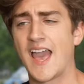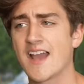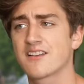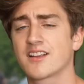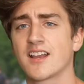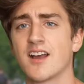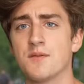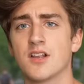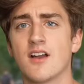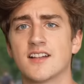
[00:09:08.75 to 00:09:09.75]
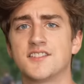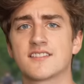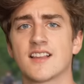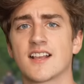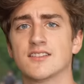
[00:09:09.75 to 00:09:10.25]
hacker could come along and
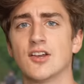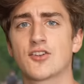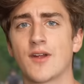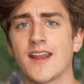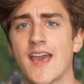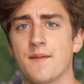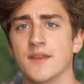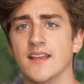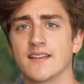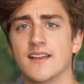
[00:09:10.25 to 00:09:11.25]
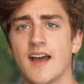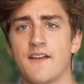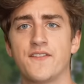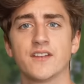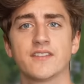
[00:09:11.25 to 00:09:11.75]
just like look right at me.
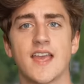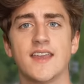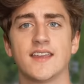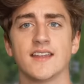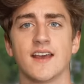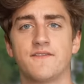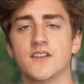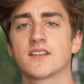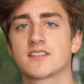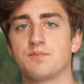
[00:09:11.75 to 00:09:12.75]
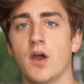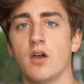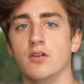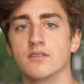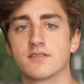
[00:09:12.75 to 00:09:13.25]
I feel naked. I feel exposed.